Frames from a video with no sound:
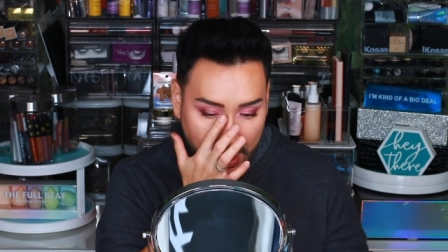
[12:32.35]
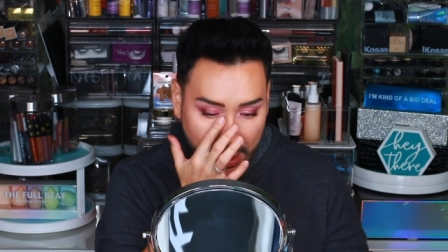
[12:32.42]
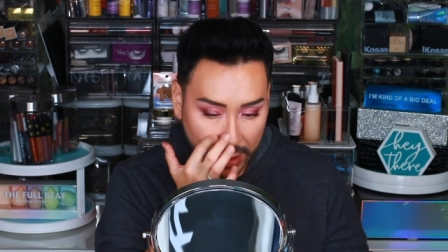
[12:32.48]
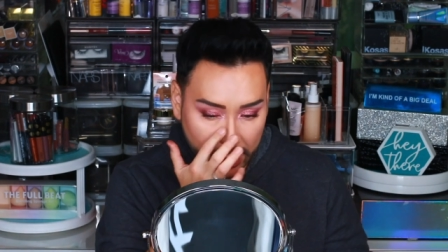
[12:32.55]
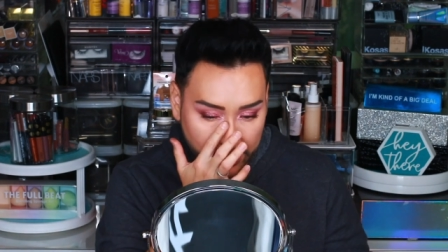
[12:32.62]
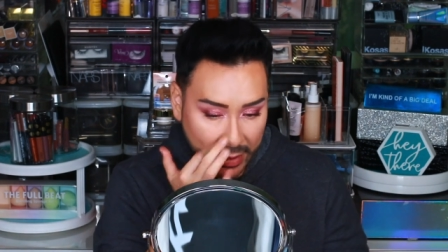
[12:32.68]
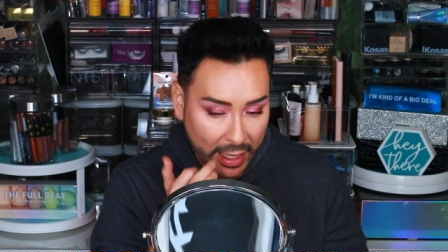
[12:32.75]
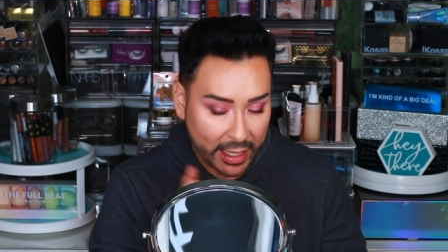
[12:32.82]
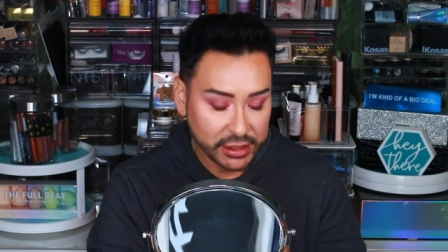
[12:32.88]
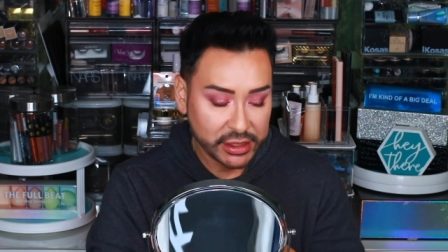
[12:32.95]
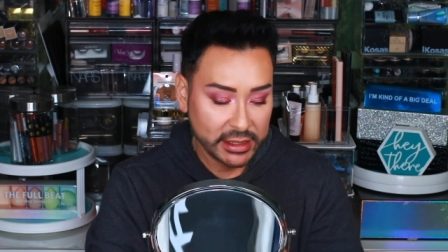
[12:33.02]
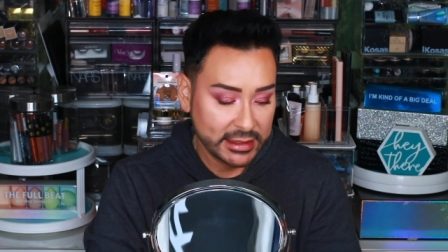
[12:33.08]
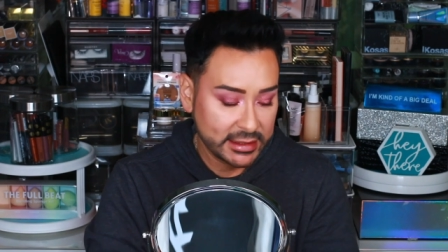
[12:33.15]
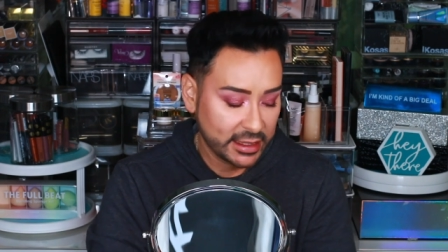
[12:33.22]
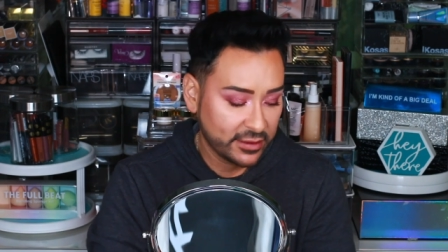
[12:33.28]
Um, I
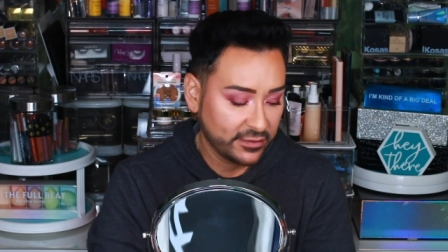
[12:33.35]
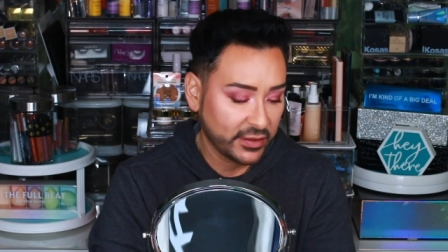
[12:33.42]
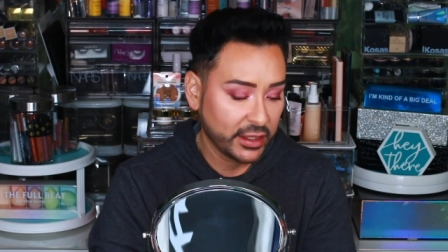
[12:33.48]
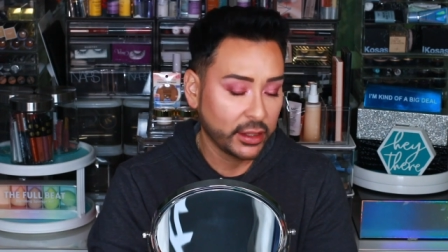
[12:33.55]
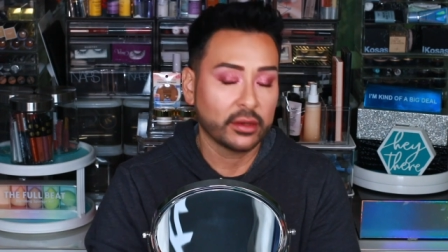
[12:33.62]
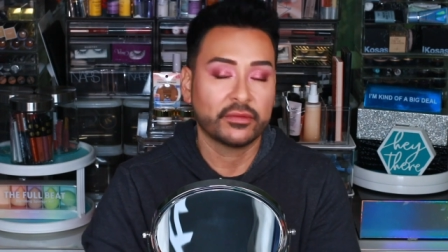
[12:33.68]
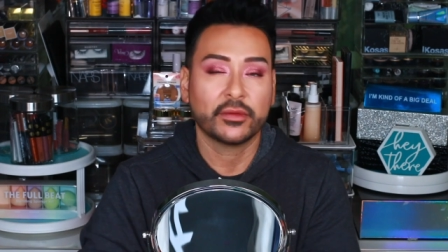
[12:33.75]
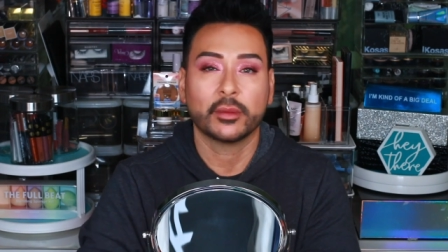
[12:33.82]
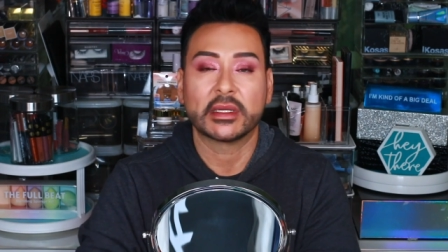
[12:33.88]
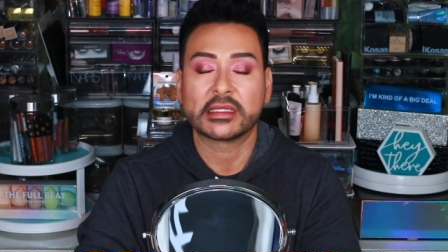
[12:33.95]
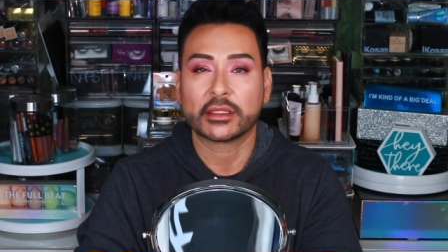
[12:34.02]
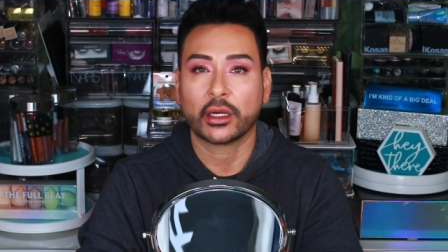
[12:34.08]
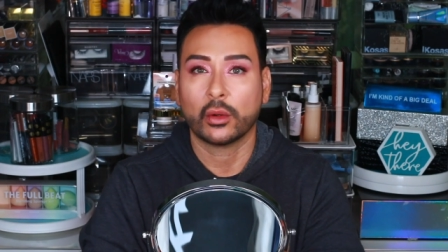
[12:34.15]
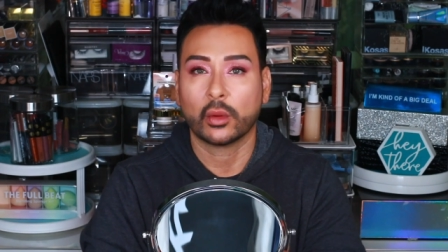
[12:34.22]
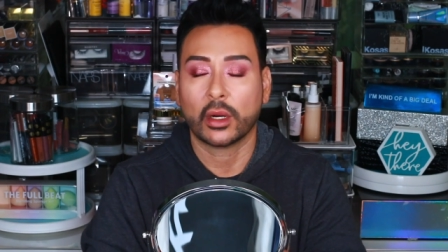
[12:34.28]
actually did a video a few
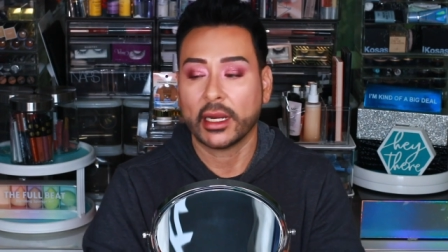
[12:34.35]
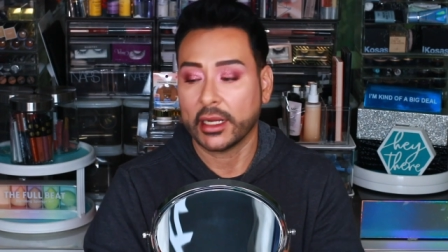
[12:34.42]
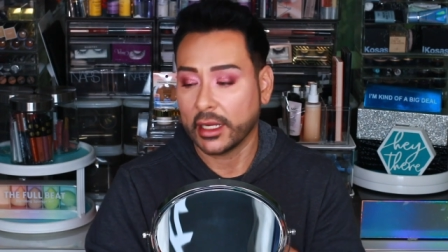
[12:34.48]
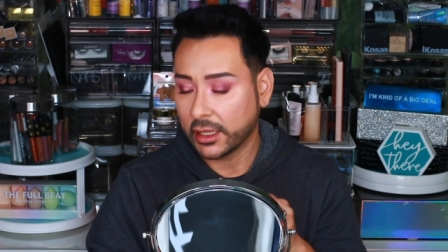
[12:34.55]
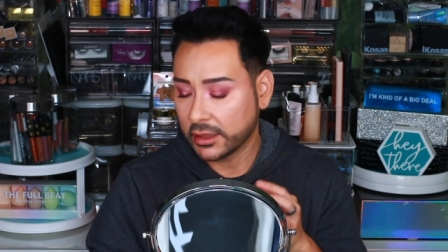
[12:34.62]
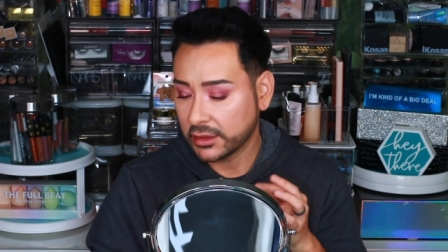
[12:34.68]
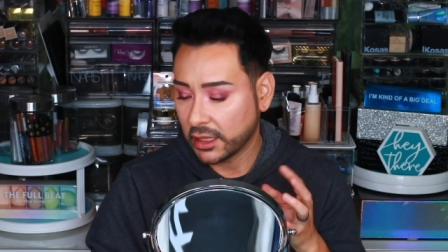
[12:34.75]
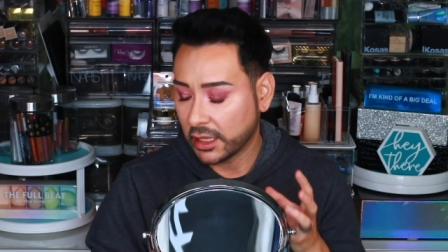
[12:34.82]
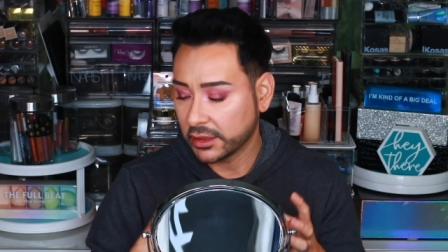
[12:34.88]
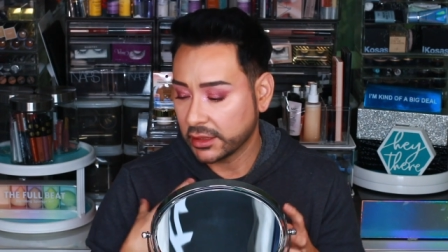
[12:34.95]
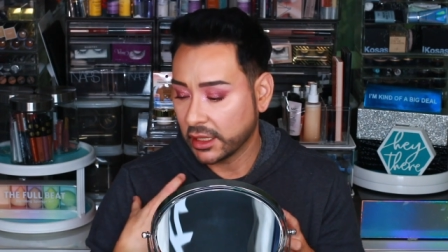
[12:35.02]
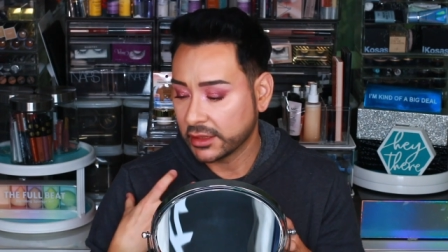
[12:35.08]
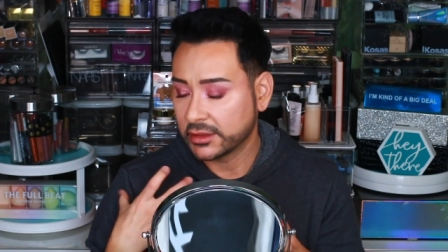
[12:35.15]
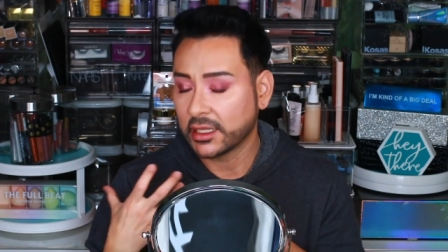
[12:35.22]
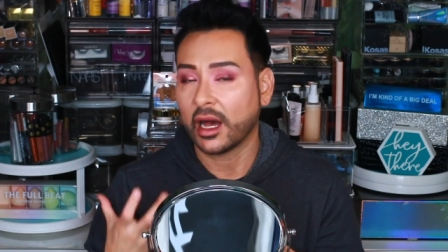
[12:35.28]
months ago where I,
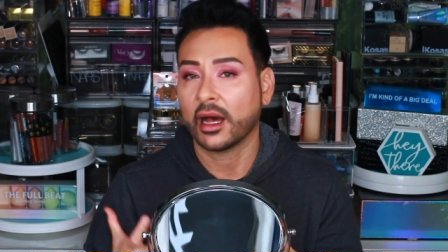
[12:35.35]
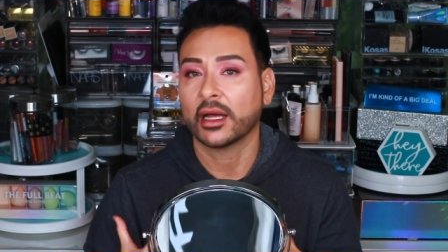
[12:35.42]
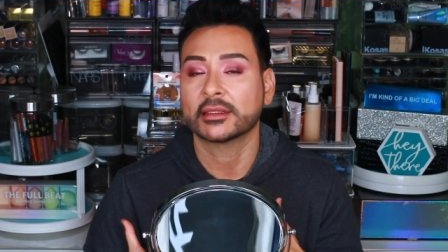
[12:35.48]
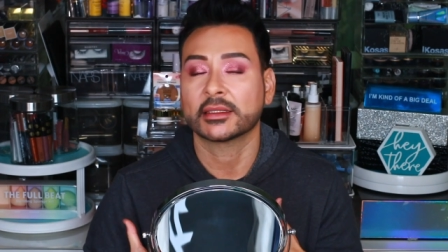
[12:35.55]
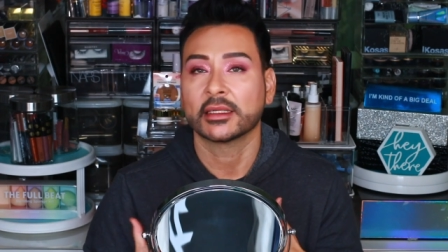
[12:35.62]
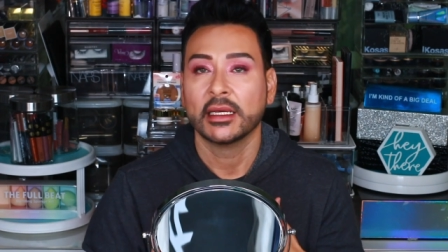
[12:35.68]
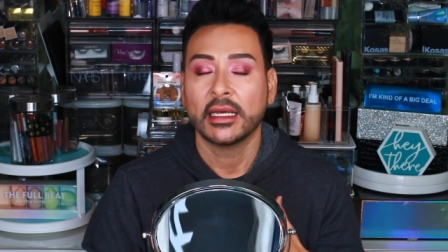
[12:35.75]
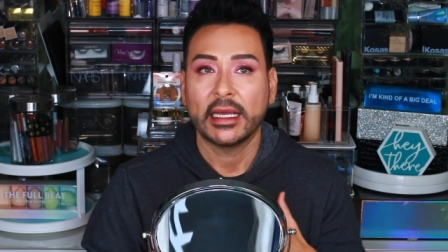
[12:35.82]
I, I taught